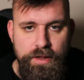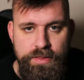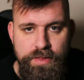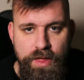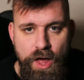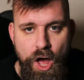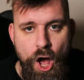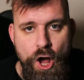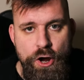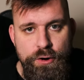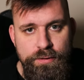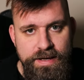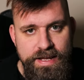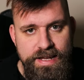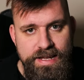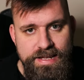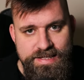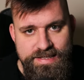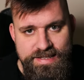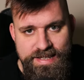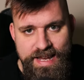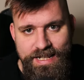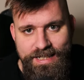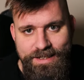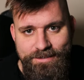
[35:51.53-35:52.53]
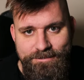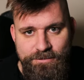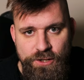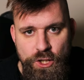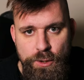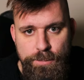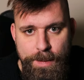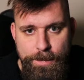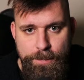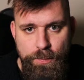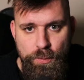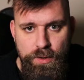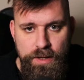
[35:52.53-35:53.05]
that only a select few
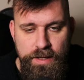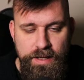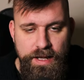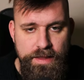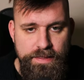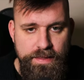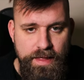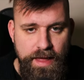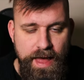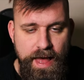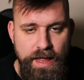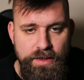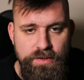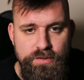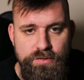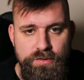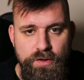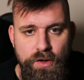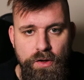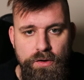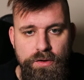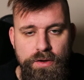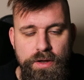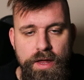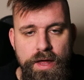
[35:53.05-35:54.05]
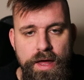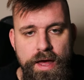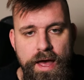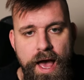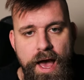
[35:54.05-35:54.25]
people can get their hands on